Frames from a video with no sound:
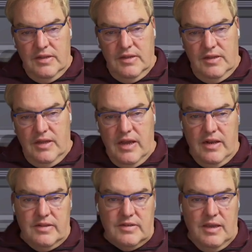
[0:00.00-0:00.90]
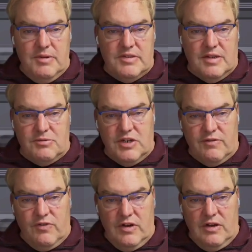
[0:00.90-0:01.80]
Yeah, let's keep it subject
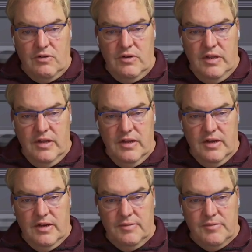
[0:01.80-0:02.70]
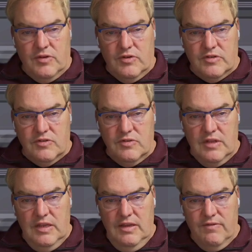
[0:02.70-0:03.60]
for now. Also, the
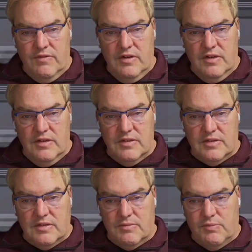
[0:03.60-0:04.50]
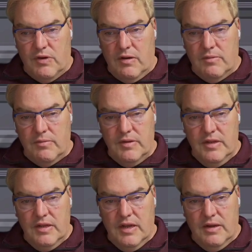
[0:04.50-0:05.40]
even is probably
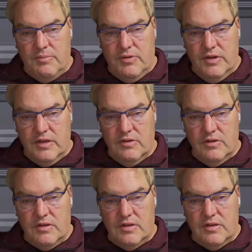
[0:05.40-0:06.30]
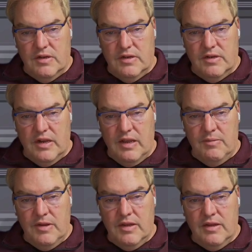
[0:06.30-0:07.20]
a pretty good
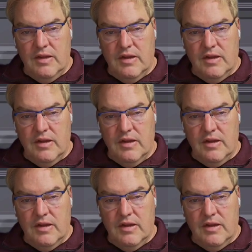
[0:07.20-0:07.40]
naming.